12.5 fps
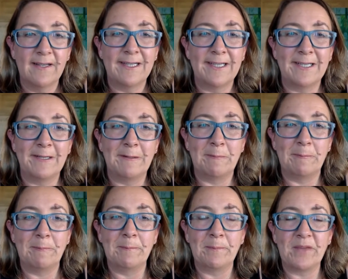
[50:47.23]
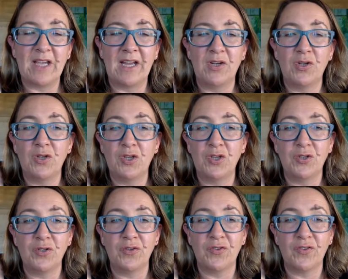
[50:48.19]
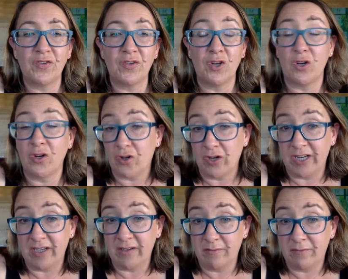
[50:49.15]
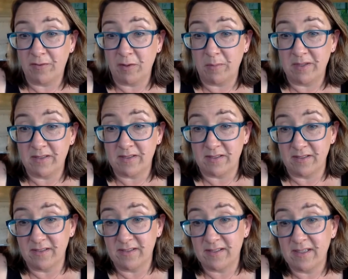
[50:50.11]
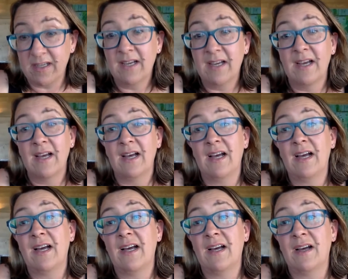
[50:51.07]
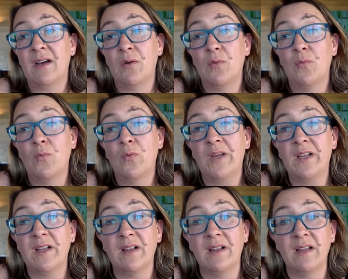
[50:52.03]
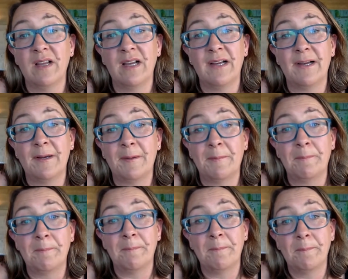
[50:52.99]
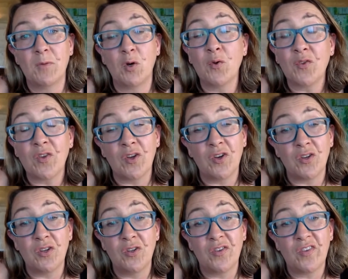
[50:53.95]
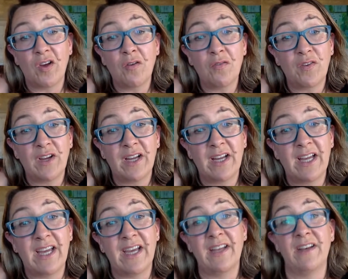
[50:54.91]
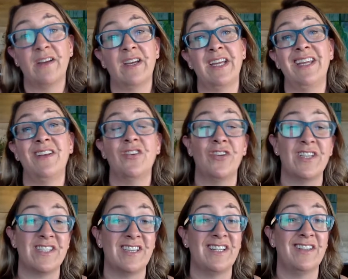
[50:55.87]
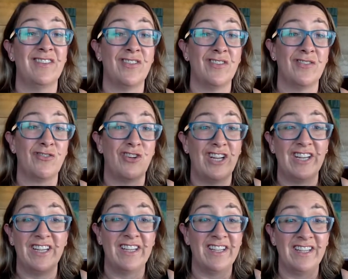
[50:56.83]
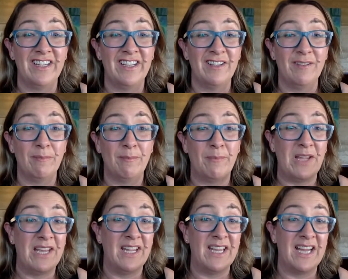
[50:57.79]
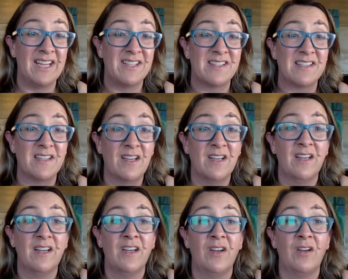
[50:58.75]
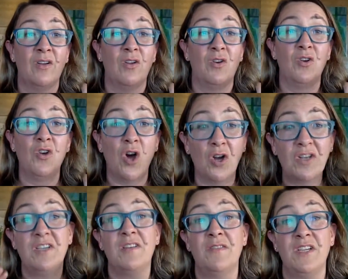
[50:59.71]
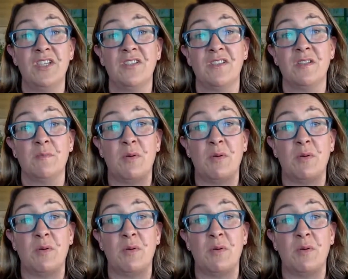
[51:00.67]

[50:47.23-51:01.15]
who use concrete fermenters will also not use sulfur and are interested in sort of trying to be as non-interventionist as